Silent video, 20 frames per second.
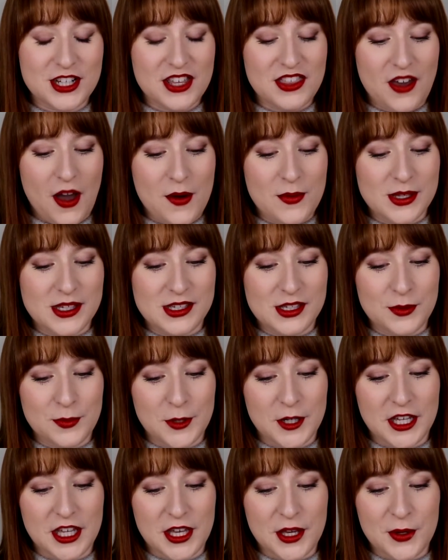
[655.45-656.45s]
I thought was
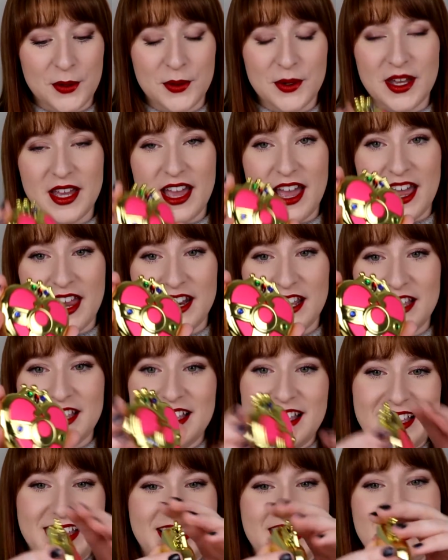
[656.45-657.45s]
super cute, and
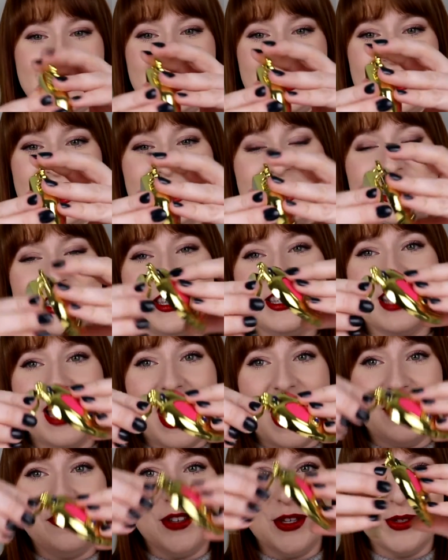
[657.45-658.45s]

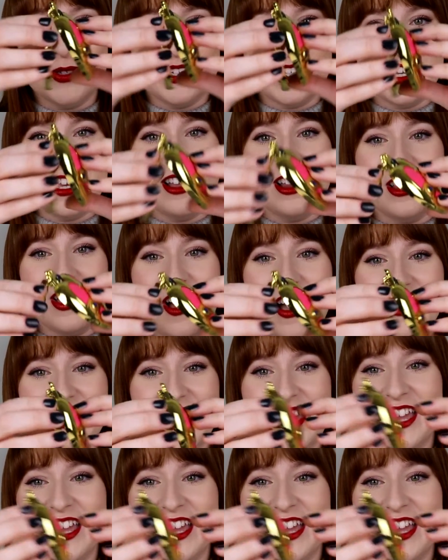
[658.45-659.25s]
I've used it a lot.